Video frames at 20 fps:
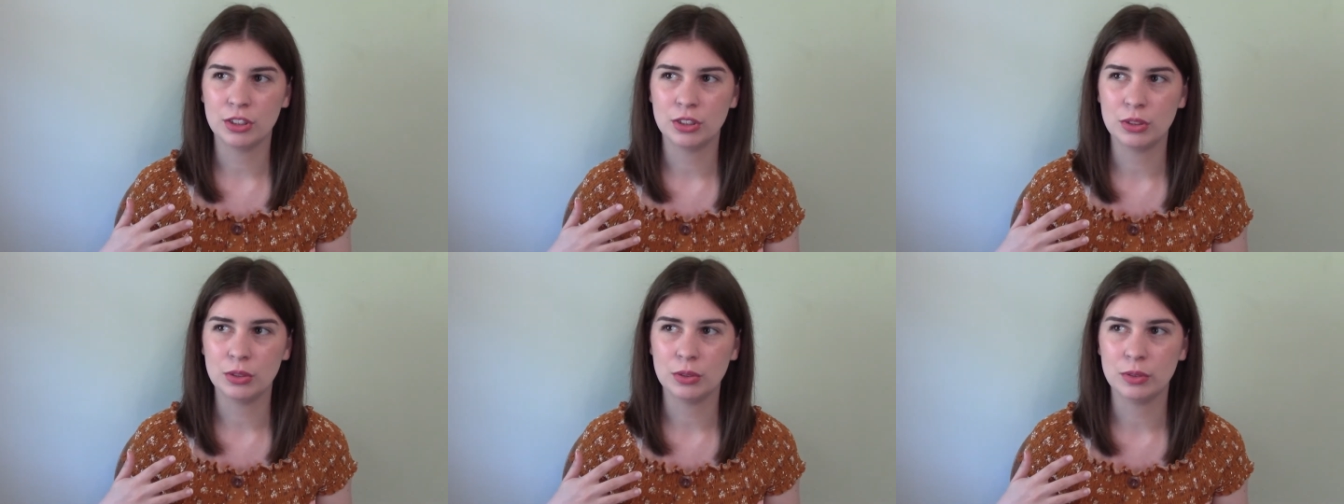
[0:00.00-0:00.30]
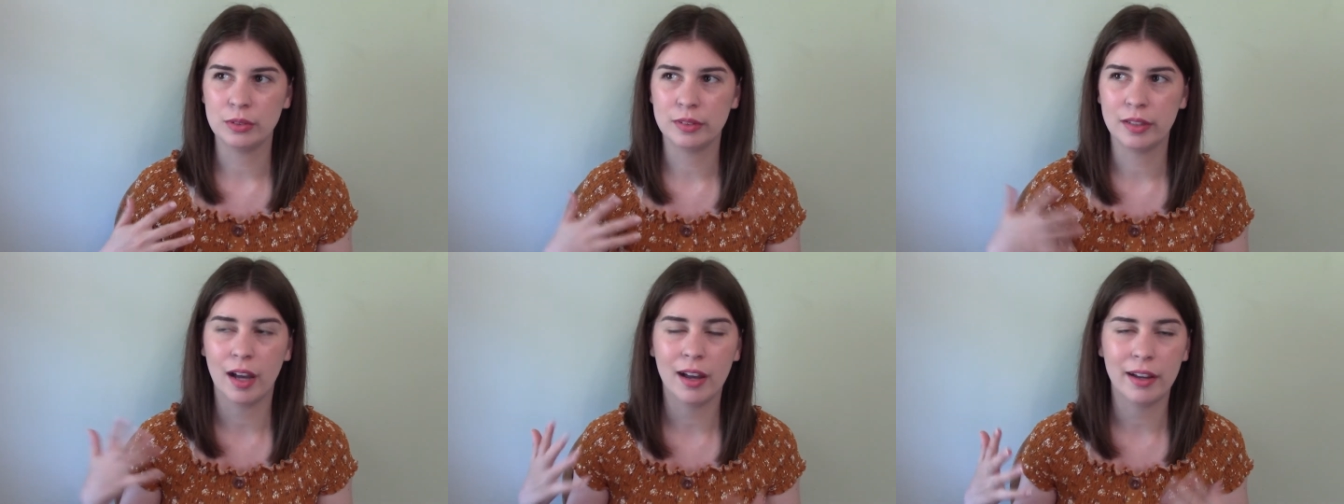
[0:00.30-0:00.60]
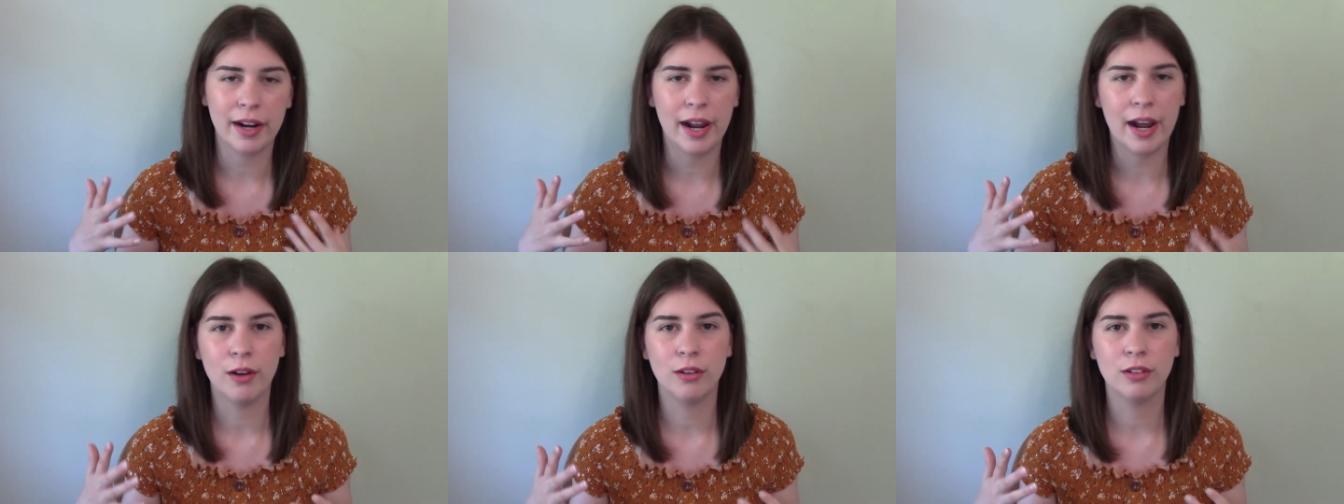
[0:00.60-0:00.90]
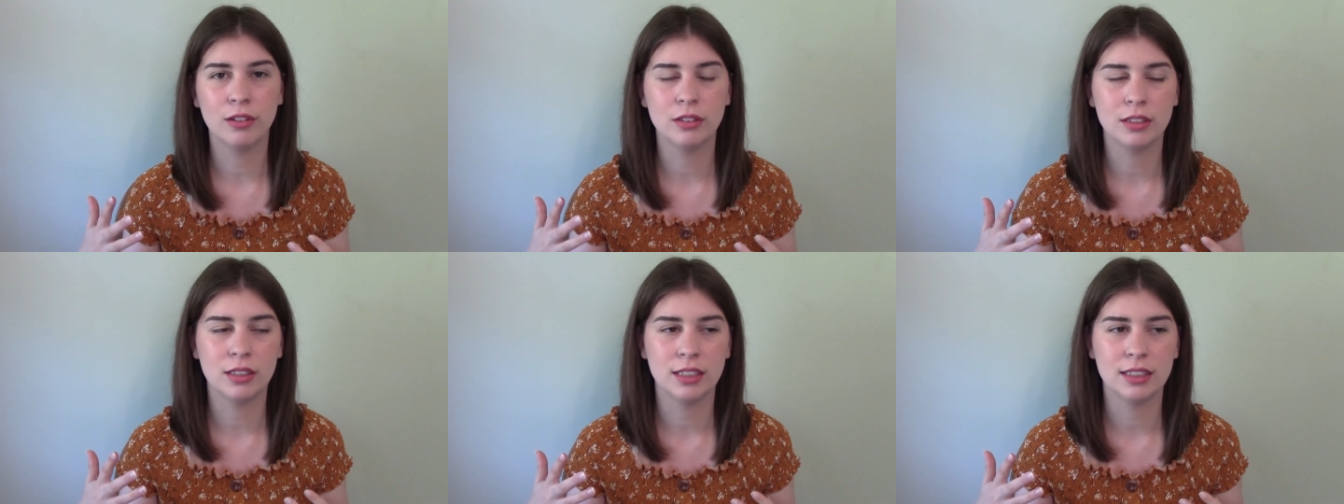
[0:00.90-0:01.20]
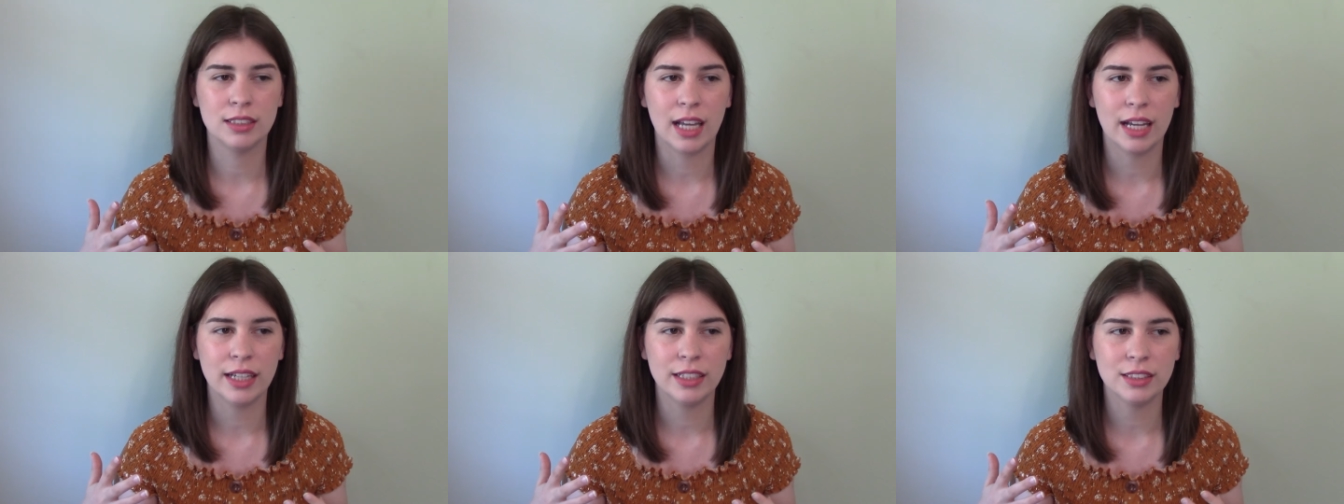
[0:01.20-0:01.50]
to cut out
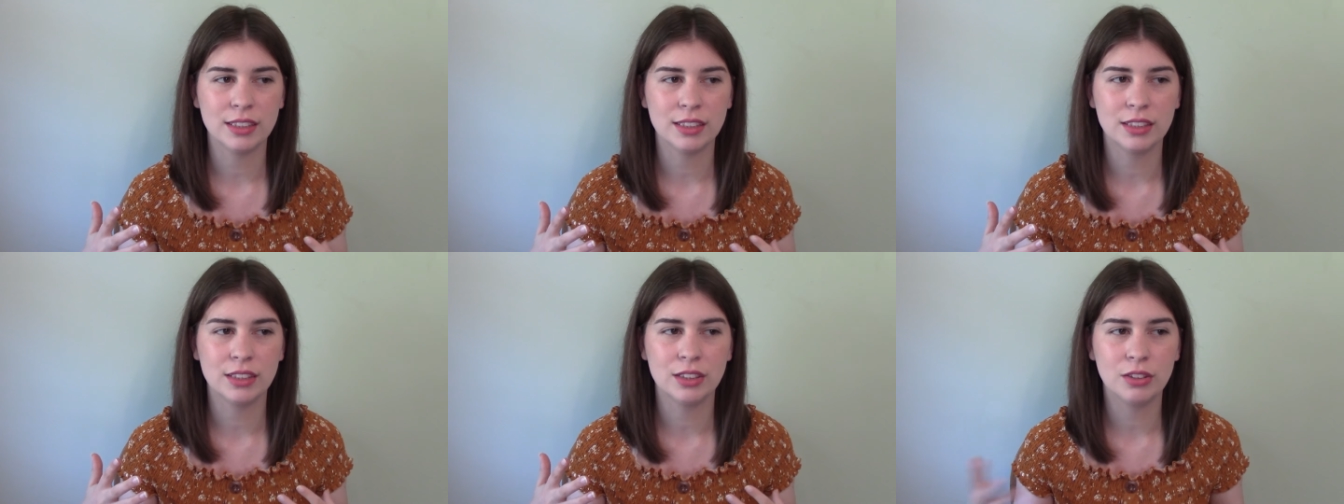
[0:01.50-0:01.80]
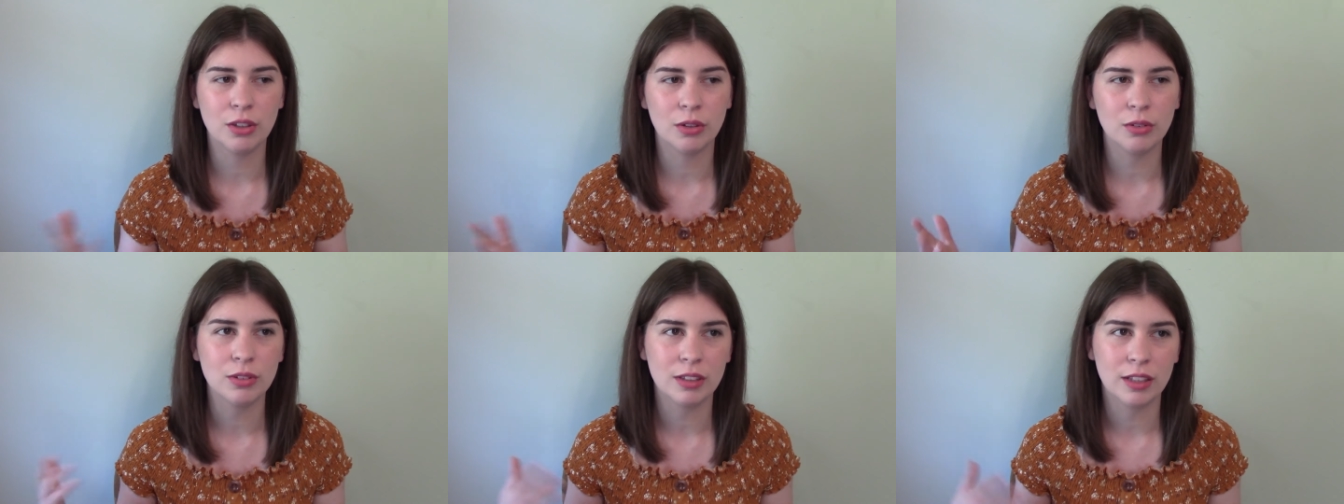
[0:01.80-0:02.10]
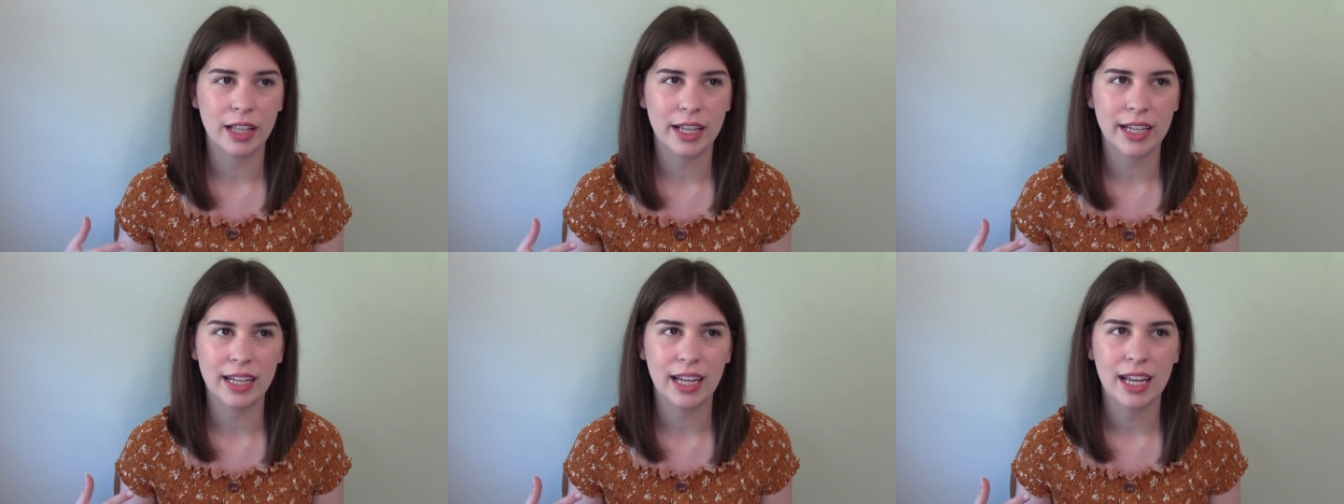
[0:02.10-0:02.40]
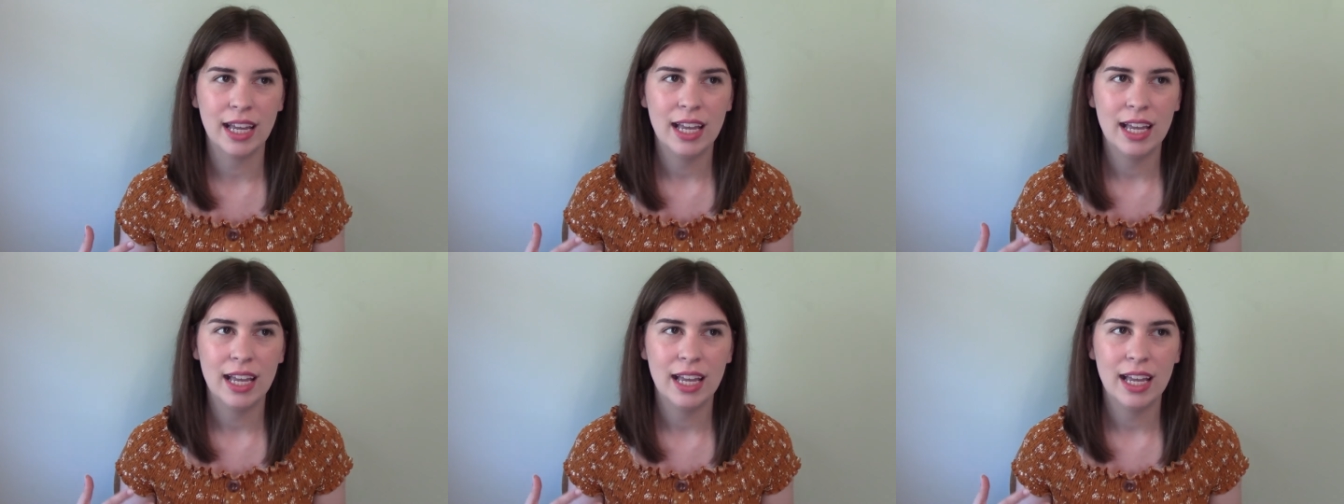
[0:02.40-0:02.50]
because I just don't like